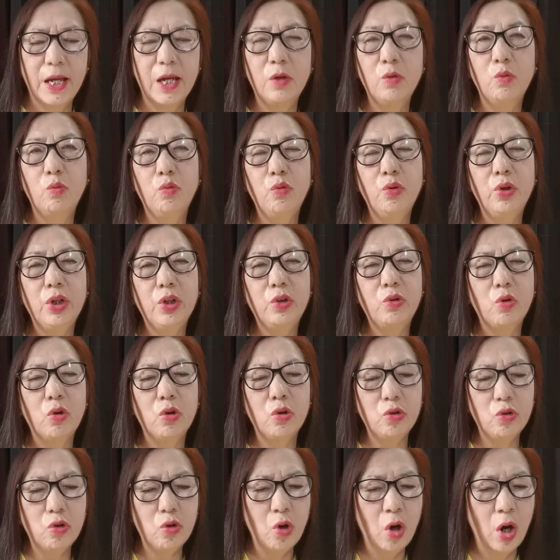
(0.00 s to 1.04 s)
And we
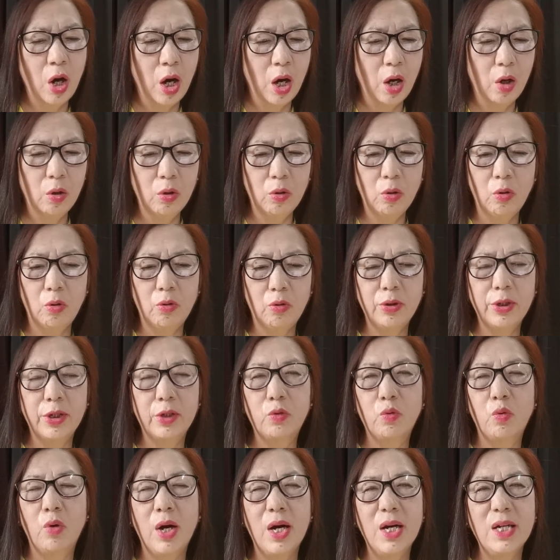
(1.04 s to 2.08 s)
don't know how long
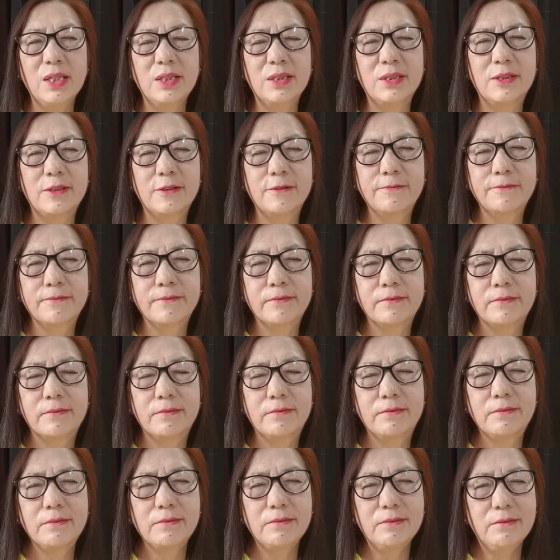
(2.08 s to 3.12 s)
it was.
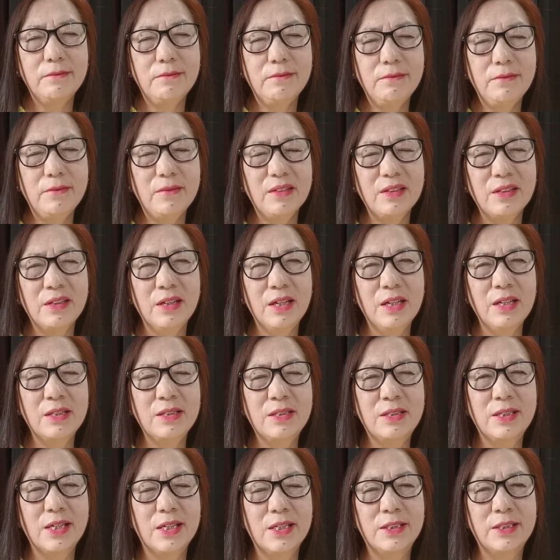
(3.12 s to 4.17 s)
Ek
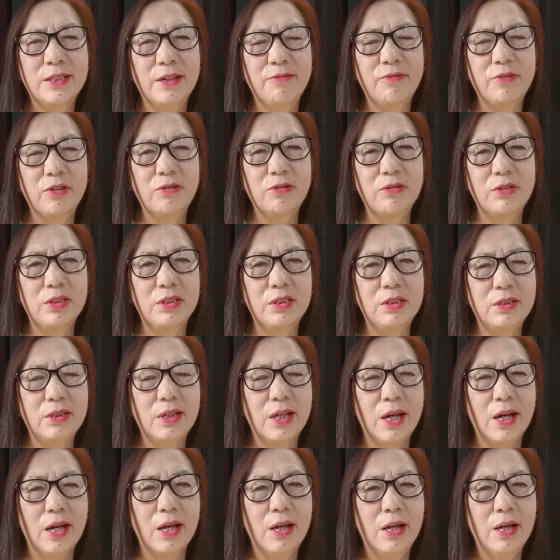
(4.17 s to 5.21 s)
sal suffer
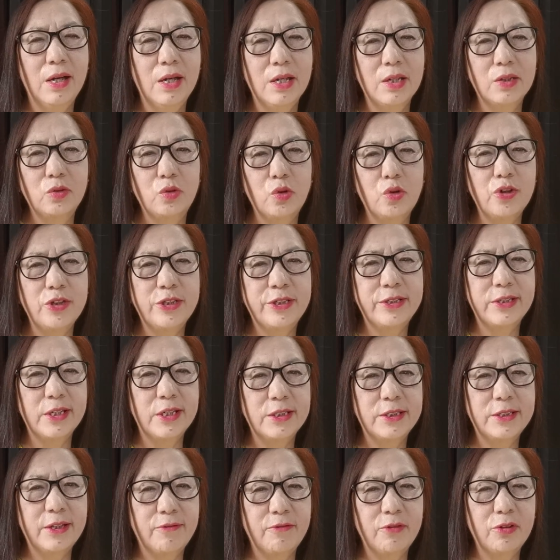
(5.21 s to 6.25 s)
korishina, do sal
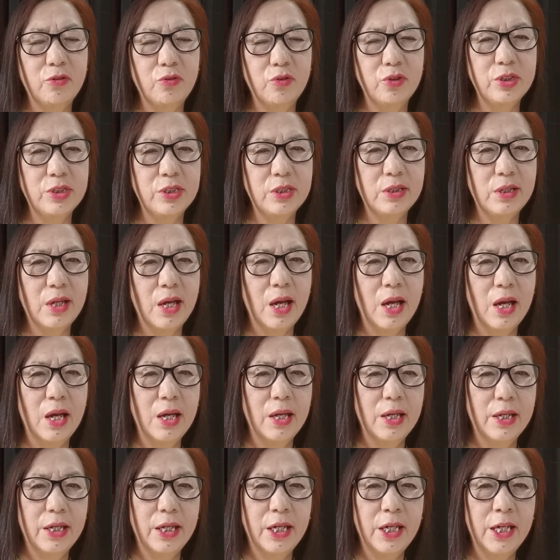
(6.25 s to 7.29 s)
suffer korishina,
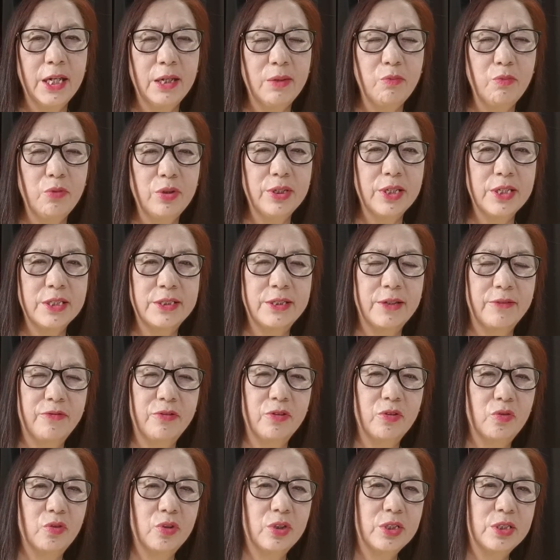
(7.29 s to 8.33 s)
ek mina
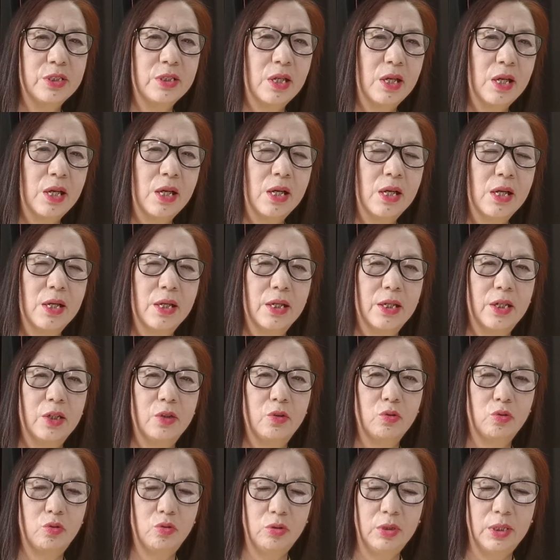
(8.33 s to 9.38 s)
suffer korishe.
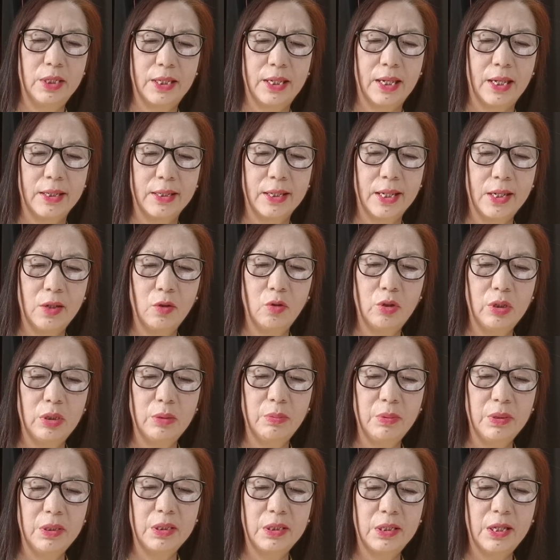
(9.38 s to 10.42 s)
Ito to likhanai holi
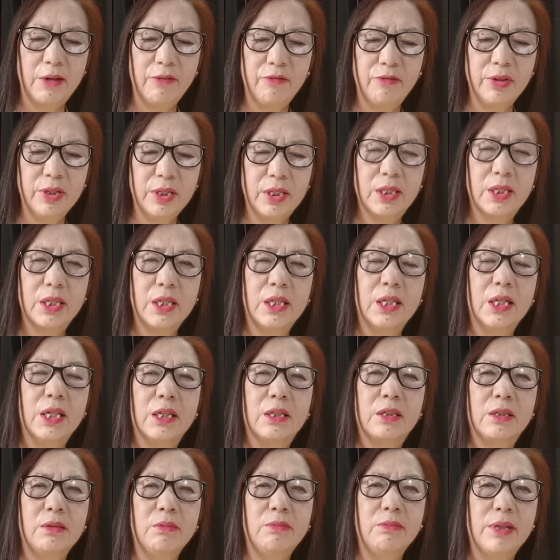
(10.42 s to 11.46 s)
bi David ke
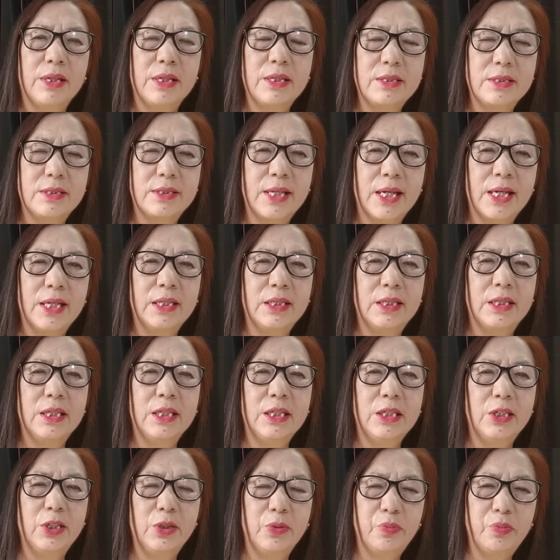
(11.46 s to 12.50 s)
ekdom
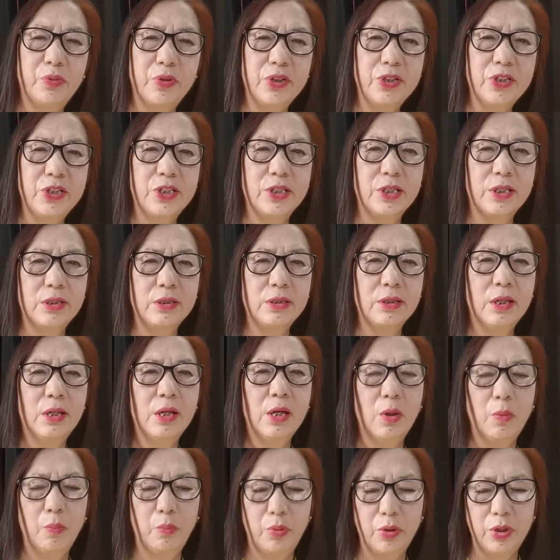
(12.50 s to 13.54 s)
anxiety, depression,
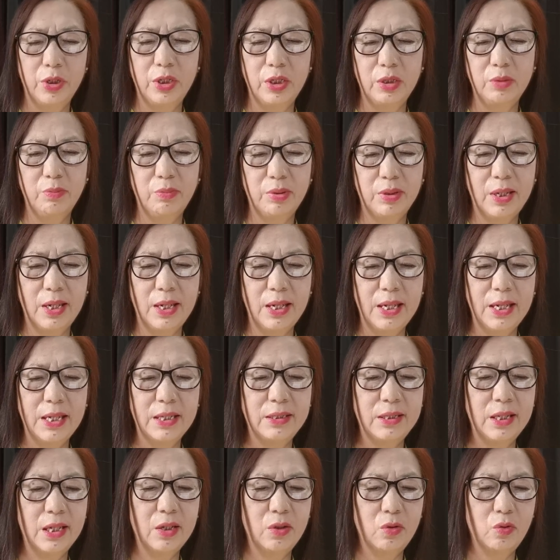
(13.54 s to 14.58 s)
burden bara
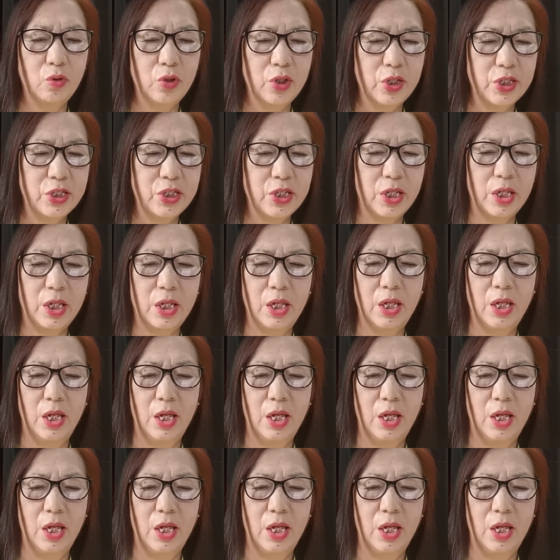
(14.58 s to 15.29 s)
attack korishe.